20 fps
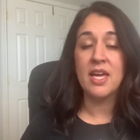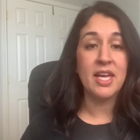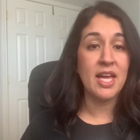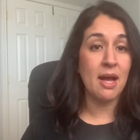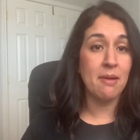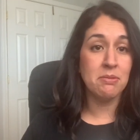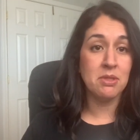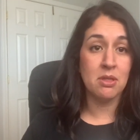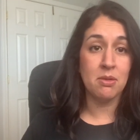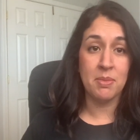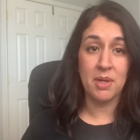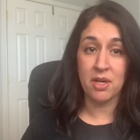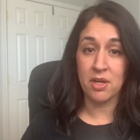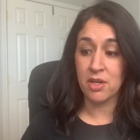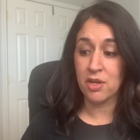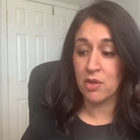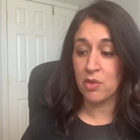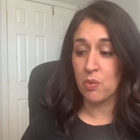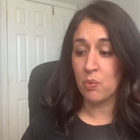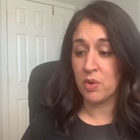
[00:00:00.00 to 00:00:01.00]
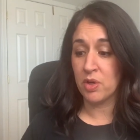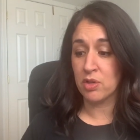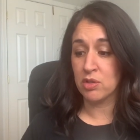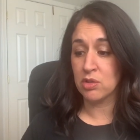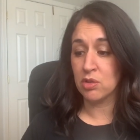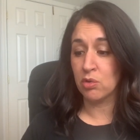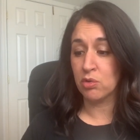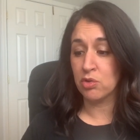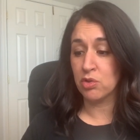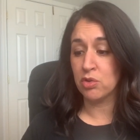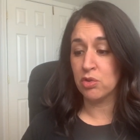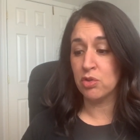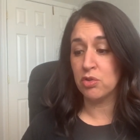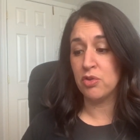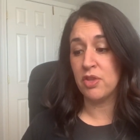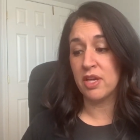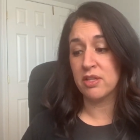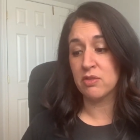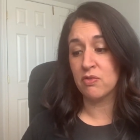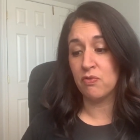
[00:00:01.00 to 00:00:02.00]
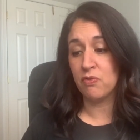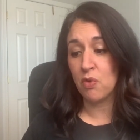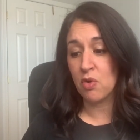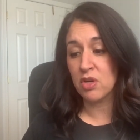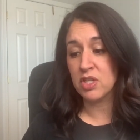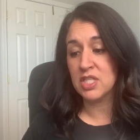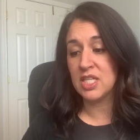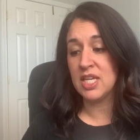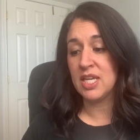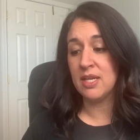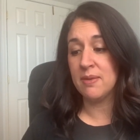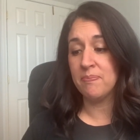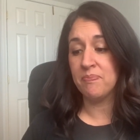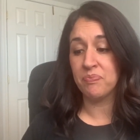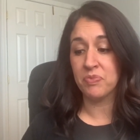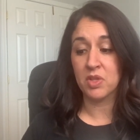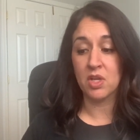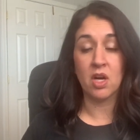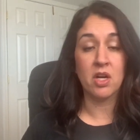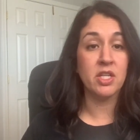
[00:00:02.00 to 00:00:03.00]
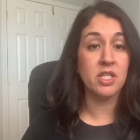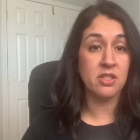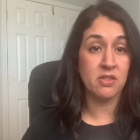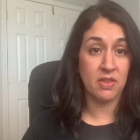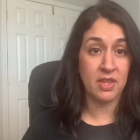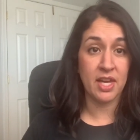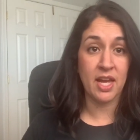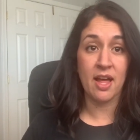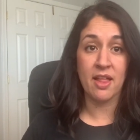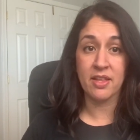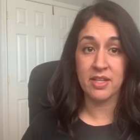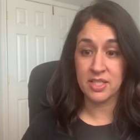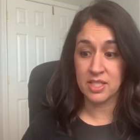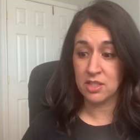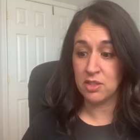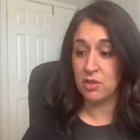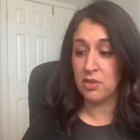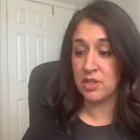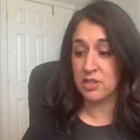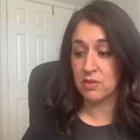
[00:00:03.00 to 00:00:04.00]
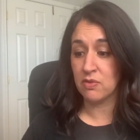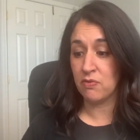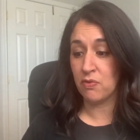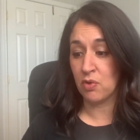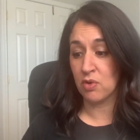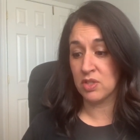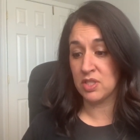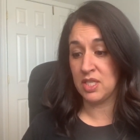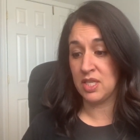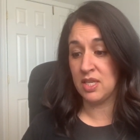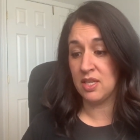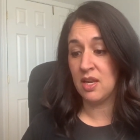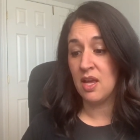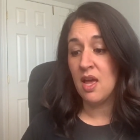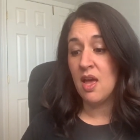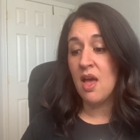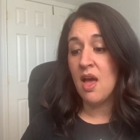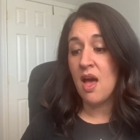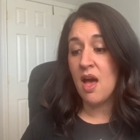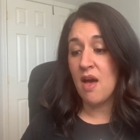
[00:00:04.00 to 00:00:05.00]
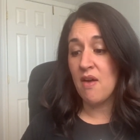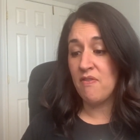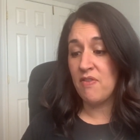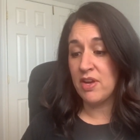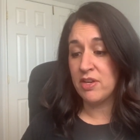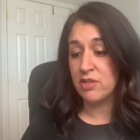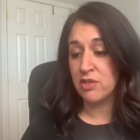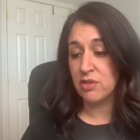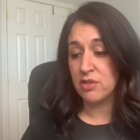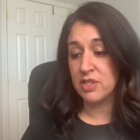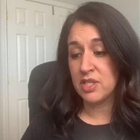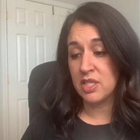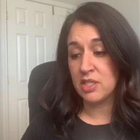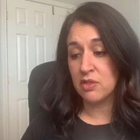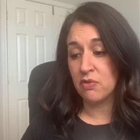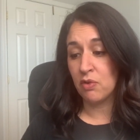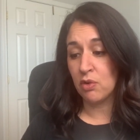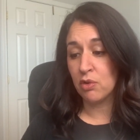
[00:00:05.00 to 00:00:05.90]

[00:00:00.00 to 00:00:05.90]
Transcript: Captain America The Winter Soldier 2014, Guardians of the Galaxy 2014, Avengers Age of